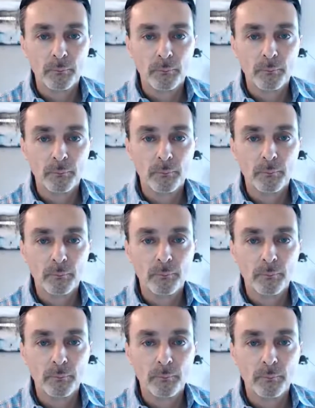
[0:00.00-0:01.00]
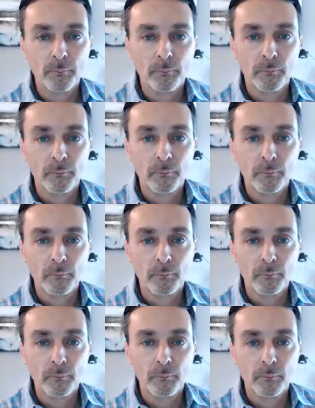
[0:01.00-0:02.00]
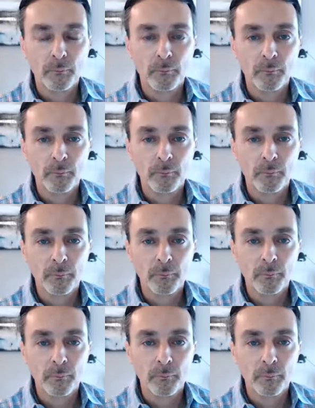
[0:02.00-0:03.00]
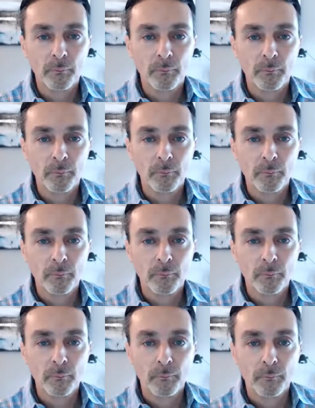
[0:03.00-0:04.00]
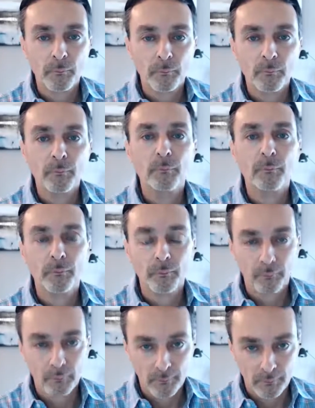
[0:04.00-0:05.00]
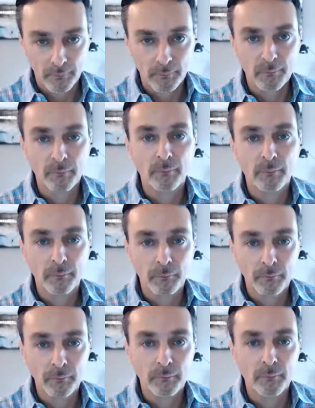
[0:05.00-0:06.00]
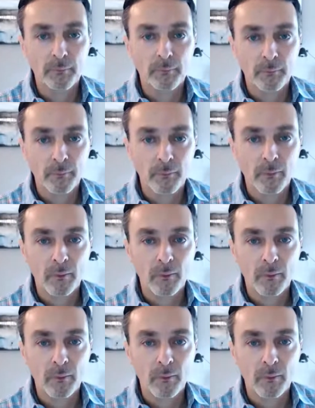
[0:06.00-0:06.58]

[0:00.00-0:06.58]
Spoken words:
No words are spoken by the person on screen.